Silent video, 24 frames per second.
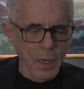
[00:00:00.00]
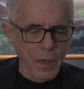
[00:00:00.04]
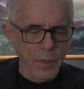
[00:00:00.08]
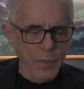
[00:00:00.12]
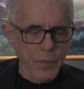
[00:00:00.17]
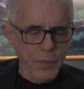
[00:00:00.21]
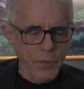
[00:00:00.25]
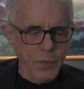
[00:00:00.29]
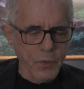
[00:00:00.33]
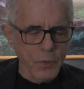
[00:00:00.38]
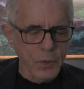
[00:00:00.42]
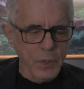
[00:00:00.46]

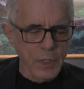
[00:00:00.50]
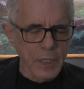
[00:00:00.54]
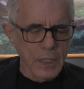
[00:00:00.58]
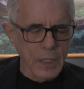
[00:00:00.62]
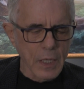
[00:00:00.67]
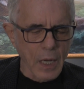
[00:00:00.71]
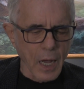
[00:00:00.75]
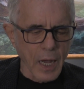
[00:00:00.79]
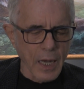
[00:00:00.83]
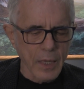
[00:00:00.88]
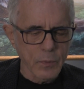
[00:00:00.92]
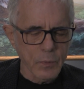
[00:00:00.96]

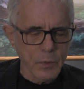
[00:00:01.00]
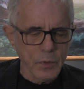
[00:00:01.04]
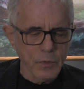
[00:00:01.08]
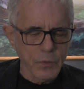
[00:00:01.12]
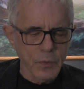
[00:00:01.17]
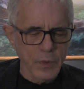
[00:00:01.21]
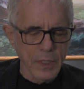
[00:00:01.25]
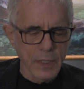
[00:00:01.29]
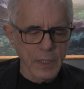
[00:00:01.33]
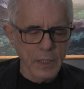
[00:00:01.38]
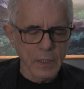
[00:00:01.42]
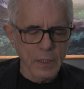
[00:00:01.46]
39 were
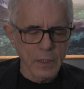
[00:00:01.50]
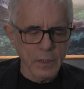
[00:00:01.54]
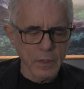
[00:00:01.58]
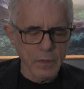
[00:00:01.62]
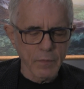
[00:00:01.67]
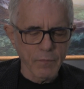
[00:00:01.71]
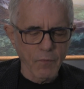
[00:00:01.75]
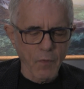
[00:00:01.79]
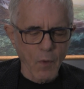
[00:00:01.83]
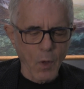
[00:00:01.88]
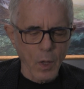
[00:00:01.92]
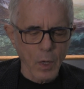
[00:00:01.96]
treated at the
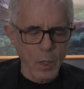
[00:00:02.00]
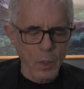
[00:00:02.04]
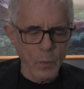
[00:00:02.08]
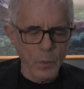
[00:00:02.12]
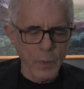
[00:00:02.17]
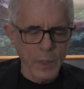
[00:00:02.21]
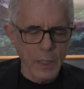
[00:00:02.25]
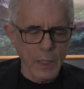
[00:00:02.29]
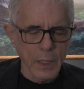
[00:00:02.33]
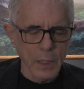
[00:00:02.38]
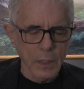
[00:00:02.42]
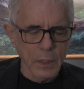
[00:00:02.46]

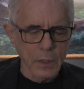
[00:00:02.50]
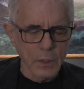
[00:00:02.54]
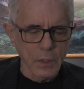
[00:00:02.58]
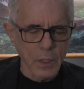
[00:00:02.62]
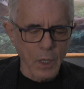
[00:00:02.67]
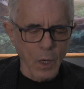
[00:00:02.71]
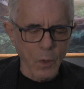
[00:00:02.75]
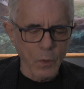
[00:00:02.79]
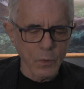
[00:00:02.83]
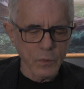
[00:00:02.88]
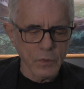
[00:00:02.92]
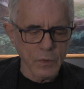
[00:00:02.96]
following
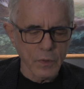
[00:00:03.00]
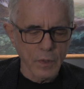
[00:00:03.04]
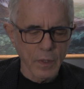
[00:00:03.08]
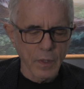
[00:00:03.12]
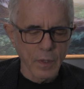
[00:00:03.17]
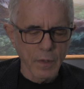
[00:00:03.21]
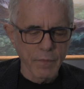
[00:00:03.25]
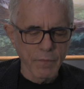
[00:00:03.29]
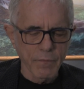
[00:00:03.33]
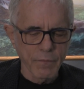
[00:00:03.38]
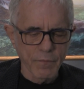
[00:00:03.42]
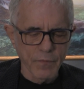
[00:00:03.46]
dose:
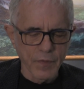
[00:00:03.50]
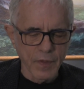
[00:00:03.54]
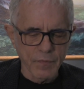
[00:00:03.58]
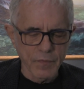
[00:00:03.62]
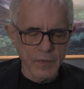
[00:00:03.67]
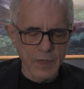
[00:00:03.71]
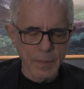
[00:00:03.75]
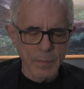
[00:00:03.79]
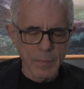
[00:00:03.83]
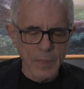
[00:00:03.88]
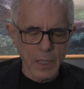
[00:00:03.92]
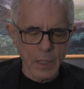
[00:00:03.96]

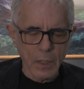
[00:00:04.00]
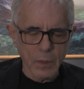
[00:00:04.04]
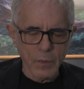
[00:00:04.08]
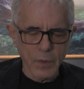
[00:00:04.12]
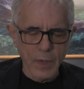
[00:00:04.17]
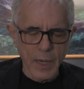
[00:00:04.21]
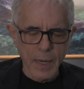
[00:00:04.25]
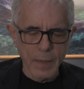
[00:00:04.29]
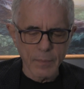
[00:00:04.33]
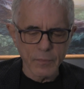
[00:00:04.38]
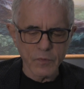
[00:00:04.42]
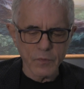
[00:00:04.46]
50
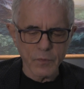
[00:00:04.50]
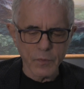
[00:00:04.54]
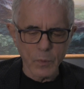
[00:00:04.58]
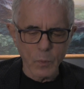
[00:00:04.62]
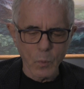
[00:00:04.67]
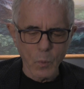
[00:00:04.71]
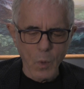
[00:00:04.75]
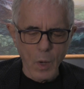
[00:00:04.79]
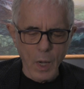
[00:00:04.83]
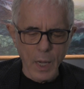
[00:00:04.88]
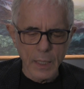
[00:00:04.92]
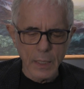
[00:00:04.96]
milligrams for
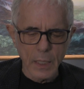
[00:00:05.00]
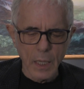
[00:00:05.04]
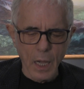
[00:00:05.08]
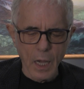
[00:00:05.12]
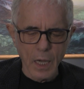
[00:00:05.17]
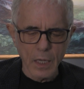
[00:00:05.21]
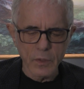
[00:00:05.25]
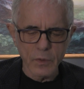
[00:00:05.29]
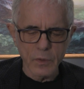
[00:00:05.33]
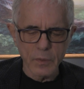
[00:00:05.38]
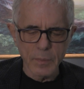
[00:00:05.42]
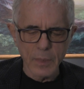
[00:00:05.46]
1,
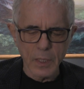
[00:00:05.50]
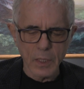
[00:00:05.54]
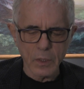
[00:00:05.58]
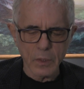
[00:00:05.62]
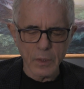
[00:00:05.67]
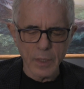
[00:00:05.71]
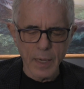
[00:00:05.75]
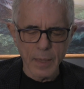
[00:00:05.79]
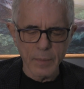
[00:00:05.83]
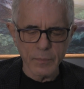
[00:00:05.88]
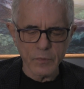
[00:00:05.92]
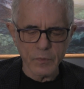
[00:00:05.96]
100
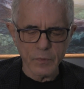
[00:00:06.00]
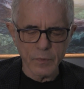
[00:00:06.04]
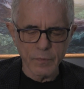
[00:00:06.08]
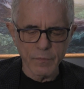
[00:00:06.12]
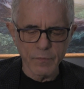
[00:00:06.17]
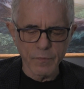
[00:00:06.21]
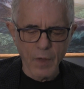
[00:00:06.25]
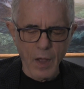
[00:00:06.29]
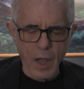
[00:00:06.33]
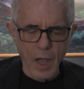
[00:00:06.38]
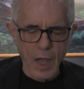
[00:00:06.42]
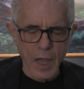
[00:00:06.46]
milligrams for
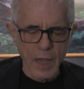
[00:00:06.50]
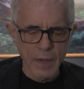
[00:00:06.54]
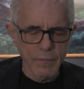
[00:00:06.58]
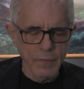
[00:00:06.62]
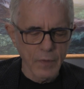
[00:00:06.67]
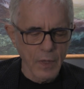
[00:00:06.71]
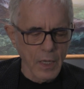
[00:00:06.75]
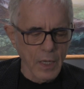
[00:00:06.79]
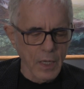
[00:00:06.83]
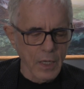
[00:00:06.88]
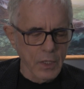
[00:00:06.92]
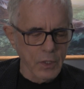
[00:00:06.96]
5,
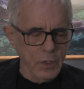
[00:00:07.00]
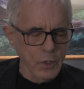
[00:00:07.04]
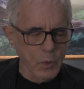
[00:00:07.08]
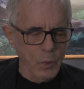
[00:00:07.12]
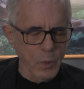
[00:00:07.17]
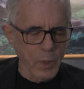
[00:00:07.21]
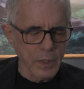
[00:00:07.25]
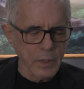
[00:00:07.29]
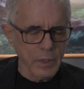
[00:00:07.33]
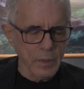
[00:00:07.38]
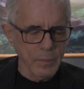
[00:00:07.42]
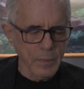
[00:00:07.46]

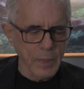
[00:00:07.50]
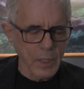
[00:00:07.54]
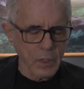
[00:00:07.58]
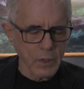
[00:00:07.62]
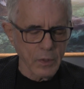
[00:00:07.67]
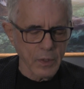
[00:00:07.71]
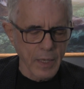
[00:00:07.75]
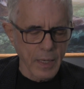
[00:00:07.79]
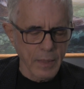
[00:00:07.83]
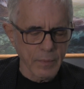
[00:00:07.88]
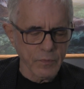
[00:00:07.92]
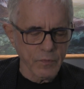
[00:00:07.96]
200
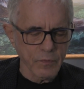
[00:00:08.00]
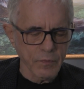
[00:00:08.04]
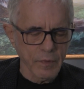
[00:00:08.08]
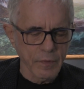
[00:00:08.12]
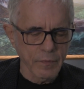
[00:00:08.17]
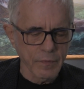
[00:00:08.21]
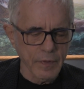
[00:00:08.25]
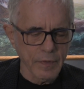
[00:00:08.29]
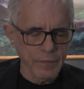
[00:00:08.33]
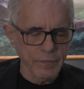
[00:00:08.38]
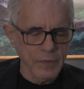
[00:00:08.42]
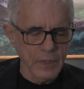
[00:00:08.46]
milligrams for
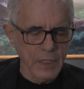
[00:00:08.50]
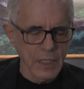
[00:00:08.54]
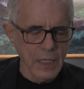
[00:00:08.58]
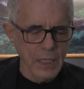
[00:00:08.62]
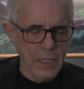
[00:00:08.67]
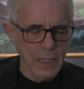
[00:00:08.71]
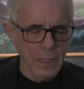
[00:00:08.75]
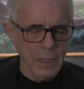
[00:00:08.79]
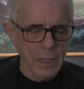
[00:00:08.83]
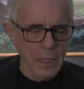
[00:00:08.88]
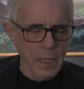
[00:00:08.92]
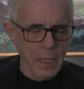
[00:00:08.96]

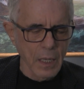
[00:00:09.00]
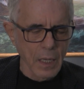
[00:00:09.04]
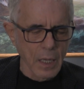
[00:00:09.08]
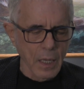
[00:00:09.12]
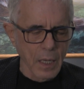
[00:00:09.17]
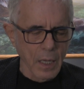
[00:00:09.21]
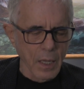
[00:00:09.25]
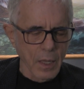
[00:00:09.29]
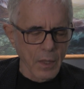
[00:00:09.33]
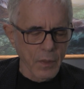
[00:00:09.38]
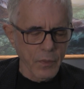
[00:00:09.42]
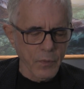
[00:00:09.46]
15,
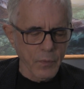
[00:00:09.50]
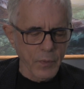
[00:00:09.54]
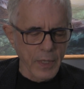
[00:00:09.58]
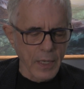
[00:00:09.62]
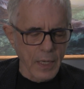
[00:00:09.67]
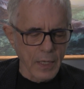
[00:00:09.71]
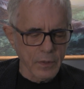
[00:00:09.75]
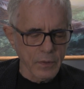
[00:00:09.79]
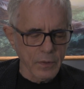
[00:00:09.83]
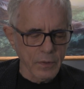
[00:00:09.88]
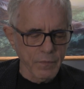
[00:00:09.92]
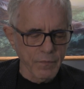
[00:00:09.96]

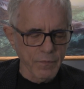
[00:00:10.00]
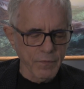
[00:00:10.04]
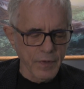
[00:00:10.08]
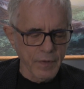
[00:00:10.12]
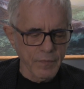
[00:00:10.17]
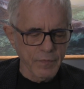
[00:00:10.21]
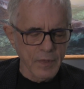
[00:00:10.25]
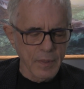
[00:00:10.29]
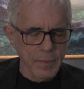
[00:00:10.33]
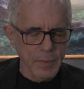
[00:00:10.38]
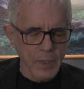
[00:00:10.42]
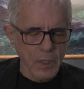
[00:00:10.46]

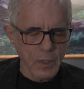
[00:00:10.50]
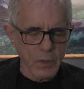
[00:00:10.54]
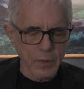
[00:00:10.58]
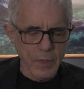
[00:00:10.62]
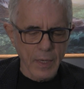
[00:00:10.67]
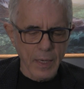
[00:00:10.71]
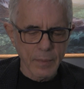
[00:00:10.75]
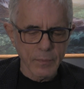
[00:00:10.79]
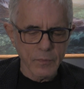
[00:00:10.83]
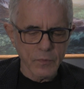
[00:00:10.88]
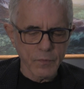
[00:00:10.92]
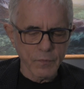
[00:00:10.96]
350
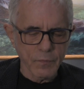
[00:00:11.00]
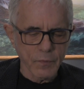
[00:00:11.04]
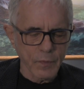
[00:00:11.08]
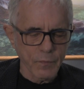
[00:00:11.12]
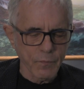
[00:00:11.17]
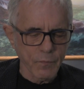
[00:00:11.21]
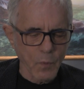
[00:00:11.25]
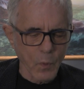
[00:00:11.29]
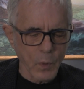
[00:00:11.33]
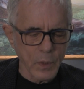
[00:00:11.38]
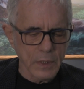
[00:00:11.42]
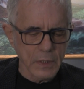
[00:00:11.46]
milligrams for
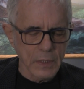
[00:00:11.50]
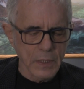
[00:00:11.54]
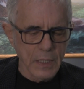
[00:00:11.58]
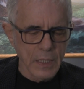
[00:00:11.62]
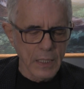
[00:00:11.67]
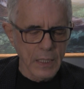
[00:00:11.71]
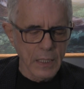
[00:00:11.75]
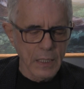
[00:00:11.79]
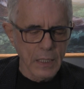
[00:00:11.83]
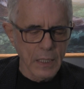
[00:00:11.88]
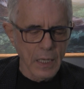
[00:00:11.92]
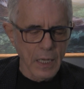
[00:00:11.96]

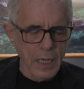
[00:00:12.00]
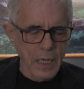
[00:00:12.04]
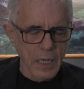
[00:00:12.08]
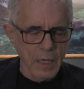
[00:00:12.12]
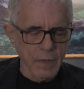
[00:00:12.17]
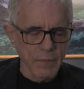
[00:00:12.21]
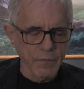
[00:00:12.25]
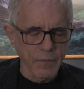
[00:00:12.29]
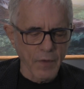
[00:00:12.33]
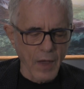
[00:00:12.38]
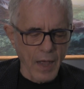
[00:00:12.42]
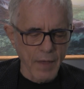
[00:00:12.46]
14,
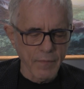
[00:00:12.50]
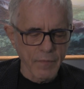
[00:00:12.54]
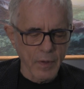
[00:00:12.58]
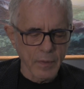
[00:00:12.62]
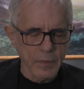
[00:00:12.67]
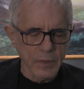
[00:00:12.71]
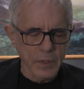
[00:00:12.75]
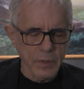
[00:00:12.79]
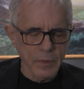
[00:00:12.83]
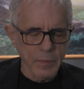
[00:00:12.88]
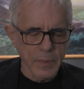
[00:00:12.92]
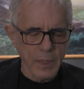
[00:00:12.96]
and
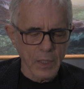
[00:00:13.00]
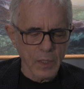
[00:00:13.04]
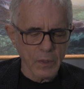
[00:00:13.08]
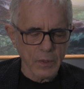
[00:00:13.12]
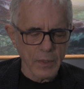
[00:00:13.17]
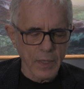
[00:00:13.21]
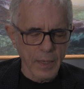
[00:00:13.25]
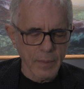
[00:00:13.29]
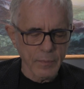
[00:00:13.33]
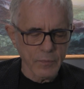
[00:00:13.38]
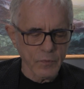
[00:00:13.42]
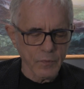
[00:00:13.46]
500
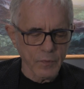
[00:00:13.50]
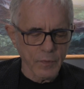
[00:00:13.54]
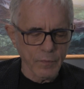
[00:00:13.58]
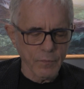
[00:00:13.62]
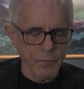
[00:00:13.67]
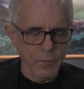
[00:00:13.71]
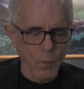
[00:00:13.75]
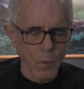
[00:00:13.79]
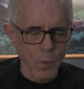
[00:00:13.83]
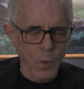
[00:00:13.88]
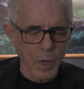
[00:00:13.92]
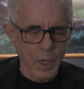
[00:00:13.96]
milligrams for
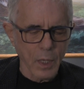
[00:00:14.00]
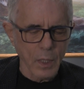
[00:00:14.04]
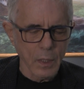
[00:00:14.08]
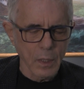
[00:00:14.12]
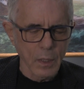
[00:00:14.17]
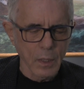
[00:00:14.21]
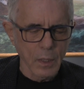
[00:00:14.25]
4.